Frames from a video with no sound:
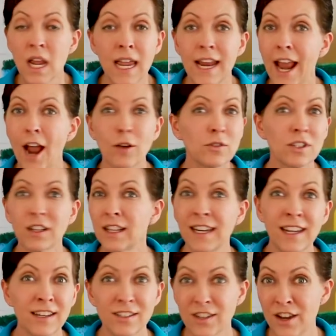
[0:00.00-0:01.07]
In house
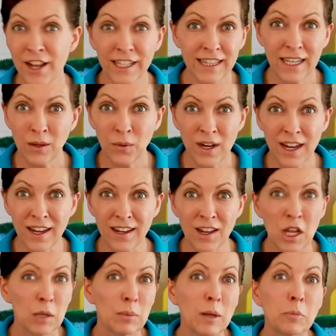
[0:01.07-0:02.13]
cleaning, it's not that way.
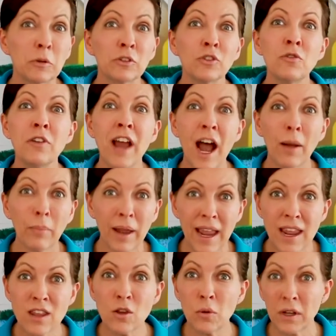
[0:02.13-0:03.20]
People do not
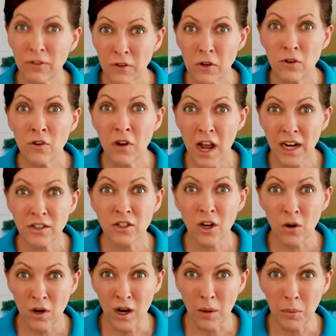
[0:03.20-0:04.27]
pay you if you do not
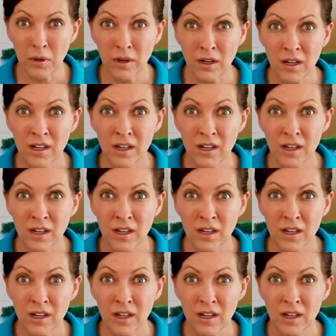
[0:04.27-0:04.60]
show up.